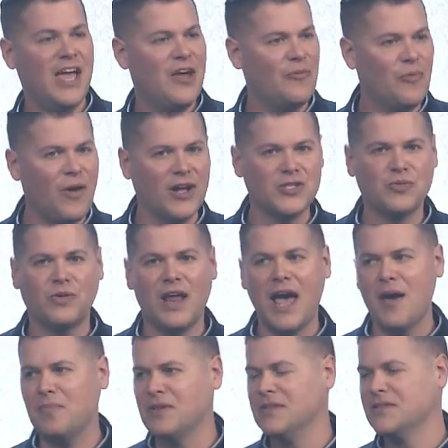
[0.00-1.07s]
Watch what
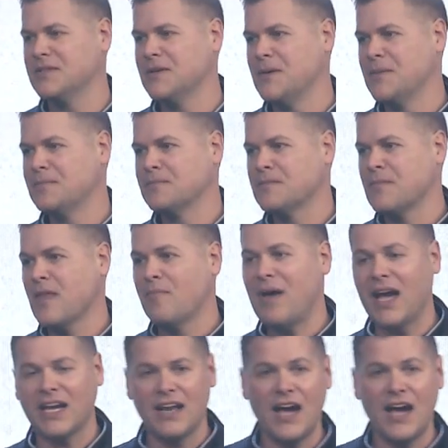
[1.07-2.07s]
happens. Back in